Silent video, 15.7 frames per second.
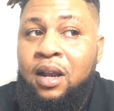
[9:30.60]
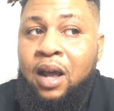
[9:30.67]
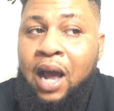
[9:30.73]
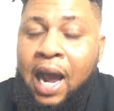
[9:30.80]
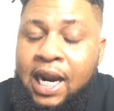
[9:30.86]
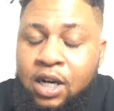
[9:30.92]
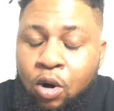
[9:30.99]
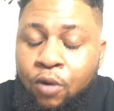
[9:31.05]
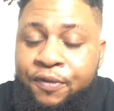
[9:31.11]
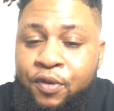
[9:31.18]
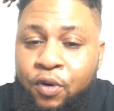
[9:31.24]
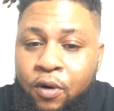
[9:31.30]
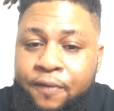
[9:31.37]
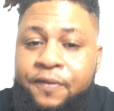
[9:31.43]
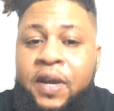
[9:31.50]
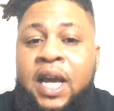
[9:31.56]
I know
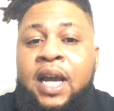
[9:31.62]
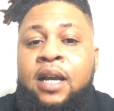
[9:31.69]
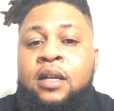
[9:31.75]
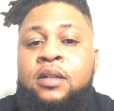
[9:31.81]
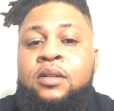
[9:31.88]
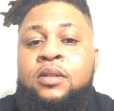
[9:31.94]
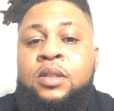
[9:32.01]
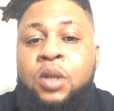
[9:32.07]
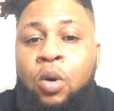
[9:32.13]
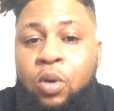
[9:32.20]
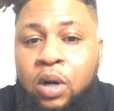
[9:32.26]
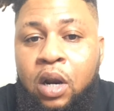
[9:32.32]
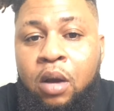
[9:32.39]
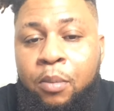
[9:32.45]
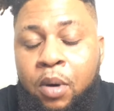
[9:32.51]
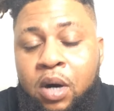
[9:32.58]
for a fact
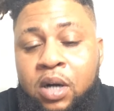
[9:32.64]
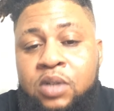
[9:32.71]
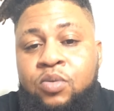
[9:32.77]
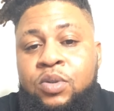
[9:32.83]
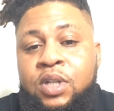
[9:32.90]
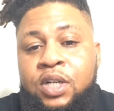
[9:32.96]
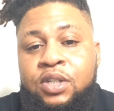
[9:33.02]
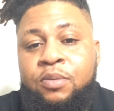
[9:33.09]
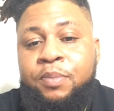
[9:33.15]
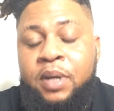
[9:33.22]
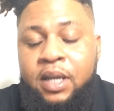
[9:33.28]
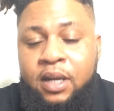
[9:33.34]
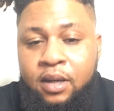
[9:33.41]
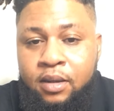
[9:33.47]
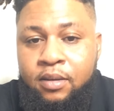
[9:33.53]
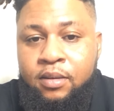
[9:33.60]
Dogelon Mars will touch a
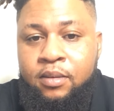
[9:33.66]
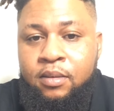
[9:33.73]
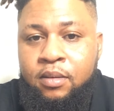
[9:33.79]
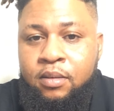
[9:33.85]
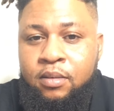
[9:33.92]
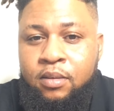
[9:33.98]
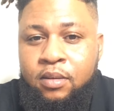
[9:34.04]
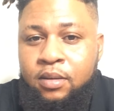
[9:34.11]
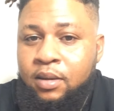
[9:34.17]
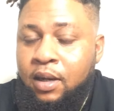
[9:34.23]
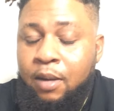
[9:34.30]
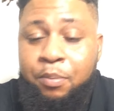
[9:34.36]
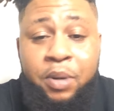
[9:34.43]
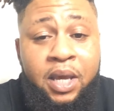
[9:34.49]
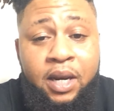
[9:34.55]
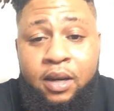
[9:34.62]
penny.
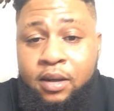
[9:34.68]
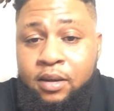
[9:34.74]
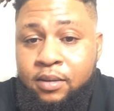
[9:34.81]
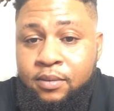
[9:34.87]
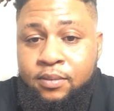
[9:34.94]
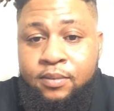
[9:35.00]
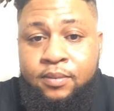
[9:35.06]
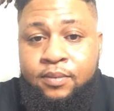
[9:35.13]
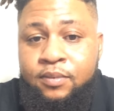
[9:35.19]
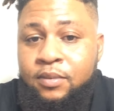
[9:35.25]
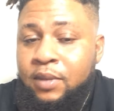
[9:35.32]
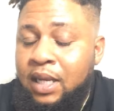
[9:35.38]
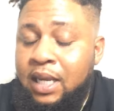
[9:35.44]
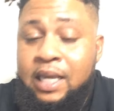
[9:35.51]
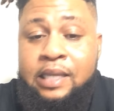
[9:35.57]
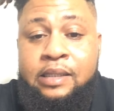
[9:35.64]
A penny.
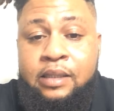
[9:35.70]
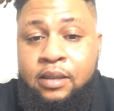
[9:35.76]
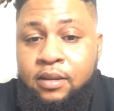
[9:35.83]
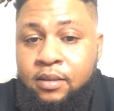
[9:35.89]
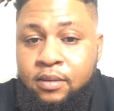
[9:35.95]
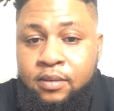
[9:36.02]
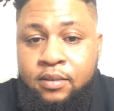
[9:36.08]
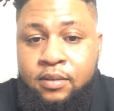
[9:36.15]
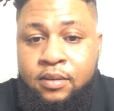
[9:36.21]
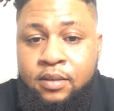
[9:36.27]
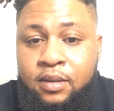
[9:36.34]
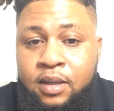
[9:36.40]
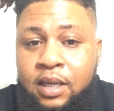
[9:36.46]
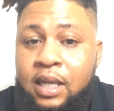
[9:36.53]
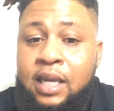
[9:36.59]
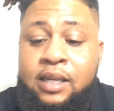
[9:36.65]
Easy.
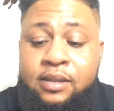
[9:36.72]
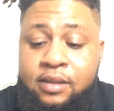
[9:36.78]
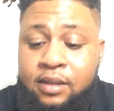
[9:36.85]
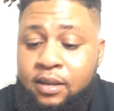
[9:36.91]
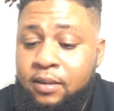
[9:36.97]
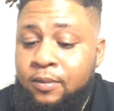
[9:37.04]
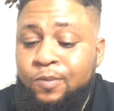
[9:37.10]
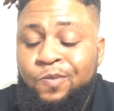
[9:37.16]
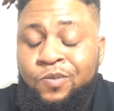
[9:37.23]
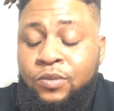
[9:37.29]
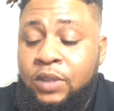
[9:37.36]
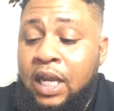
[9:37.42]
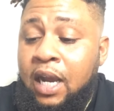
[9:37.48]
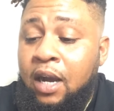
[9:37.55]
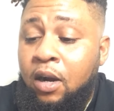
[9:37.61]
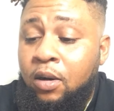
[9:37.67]
Easy.
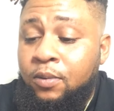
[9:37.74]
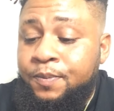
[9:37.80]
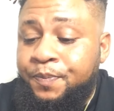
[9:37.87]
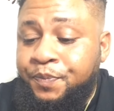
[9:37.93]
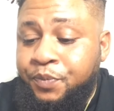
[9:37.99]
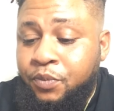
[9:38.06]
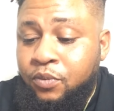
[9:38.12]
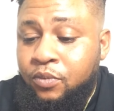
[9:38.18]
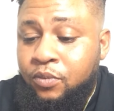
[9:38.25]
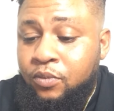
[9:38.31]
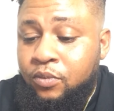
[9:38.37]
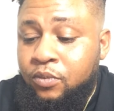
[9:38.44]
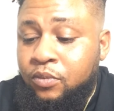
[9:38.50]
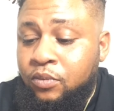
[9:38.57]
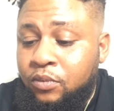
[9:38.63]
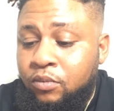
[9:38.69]
Now,
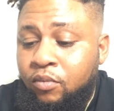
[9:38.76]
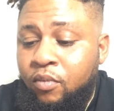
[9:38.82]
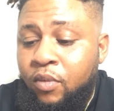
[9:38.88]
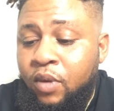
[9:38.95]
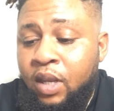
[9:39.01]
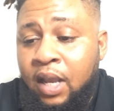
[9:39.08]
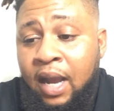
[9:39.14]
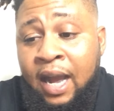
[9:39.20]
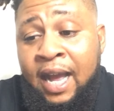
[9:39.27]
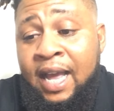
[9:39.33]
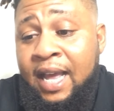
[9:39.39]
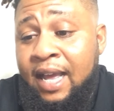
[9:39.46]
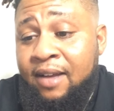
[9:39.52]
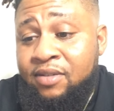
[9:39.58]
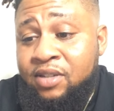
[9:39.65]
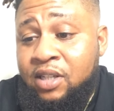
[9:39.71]
I
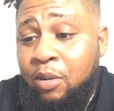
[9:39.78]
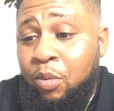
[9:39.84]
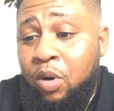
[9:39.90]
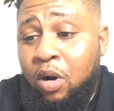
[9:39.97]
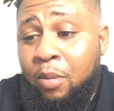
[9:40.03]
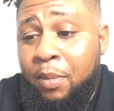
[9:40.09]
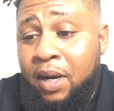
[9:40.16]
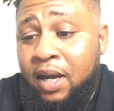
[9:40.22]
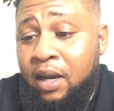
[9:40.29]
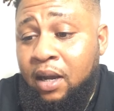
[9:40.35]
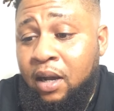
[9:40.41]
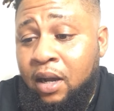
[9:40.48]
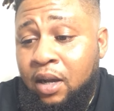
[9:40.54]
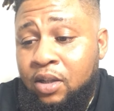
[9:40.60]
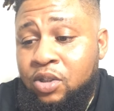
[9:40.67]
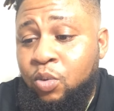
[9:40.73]
have someone on
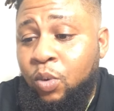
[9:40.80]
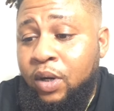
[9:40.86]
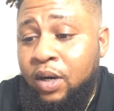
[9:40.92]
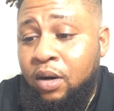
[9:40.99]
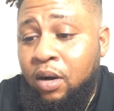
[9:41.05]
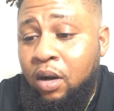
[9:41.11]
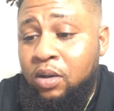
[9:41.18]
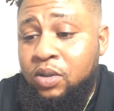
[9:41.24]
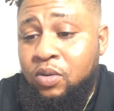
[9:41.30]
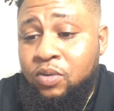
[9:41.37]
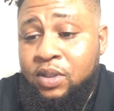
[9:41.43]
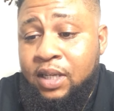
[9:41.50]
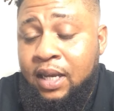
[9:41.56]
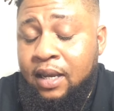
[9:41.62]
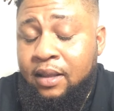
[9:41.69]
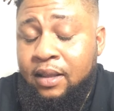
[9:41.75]
my Twitter also
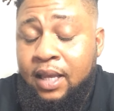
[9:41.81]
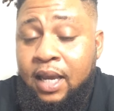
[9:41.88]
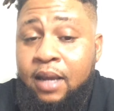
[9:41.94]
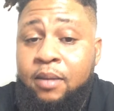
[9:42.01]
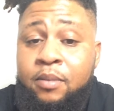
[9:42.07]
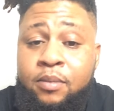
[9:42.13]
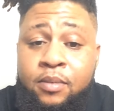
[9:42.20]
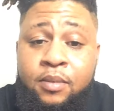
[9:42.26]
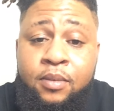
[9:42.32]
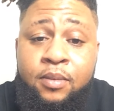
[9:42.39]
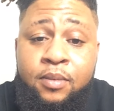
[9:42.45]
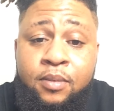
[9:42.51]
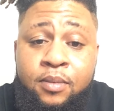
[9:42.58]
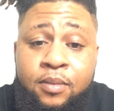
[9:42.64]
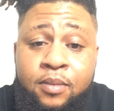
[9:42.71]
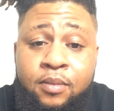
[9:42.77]
saying that
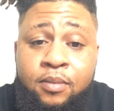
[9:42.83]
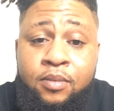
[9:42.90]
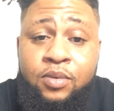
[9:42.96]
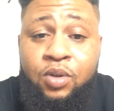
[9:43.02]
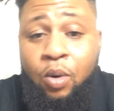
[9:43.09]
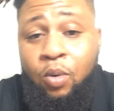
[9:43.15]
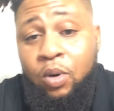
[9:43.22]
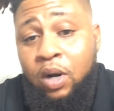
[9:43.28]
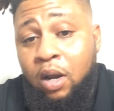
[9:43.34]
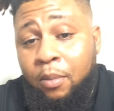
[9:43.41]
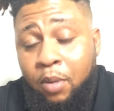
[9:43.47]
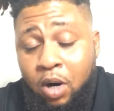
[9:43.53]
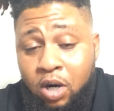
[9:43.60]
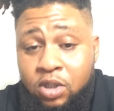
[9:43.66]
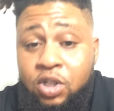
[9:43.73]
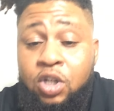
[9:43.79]
Dogelon
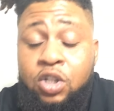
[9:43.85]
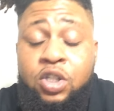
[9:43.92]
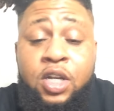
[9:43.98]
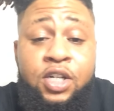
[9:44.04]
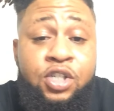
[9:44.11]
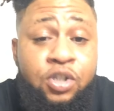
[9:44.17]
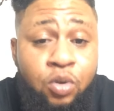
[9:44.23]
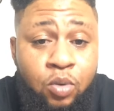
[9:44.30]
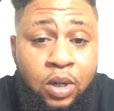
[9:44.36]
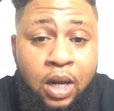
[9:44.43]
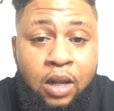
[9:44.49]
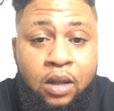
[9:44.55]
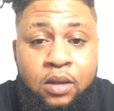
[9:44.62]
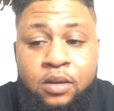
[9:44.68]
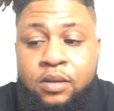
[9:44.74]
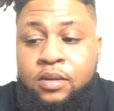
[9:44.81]
Mars could touch $2.